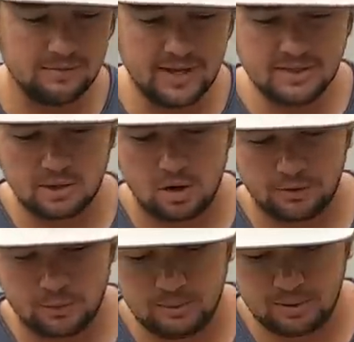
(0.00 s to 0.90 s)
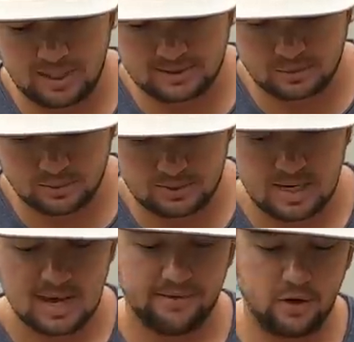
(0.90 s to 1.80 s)
these are three plastic ones
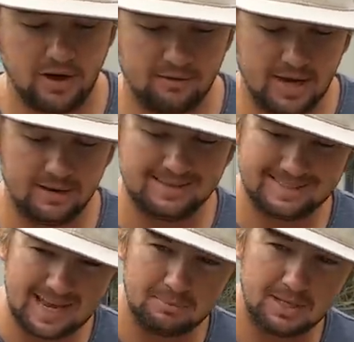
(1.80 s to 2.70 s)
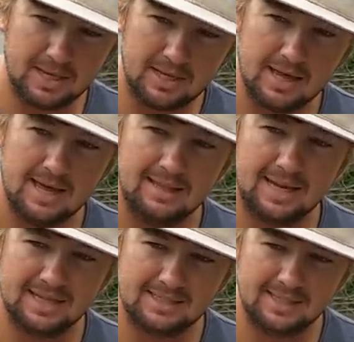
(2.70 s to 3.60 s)
that all have kind of the same thing.
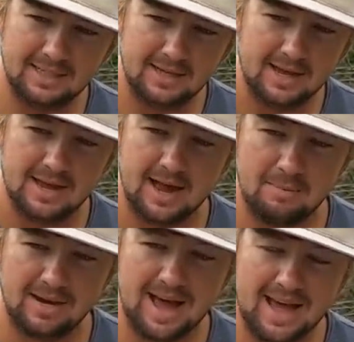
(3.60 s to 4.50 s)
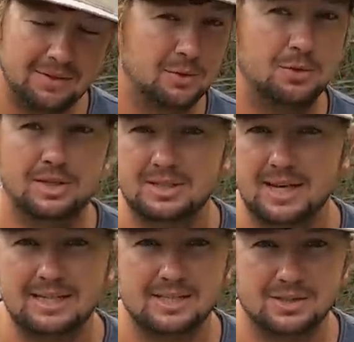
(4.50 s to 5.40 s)
Like I said, I mean, I ain't threw these
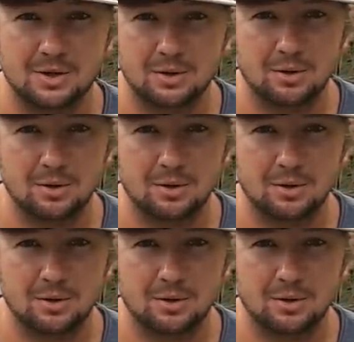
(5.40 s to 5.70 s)
things in so